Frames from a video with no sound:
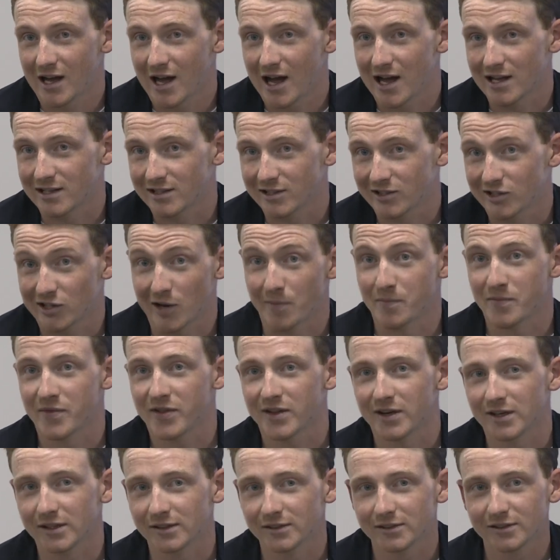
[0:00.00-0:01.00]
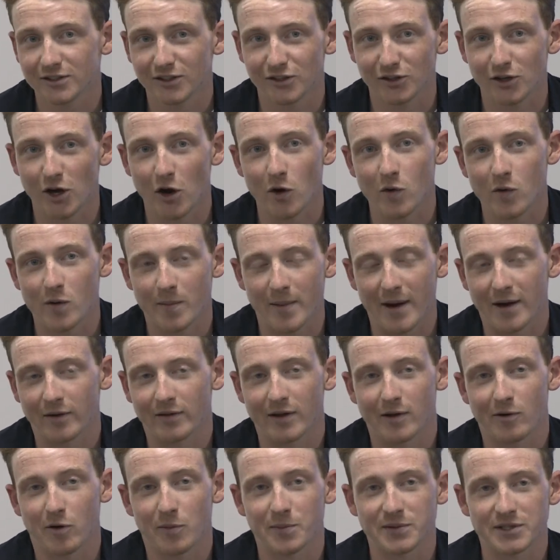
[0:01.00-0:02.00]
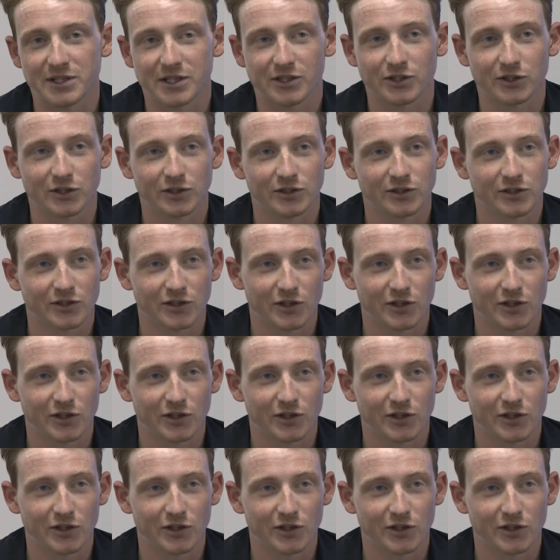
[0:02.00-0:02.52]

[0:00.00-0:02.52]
as something to know about their opposition.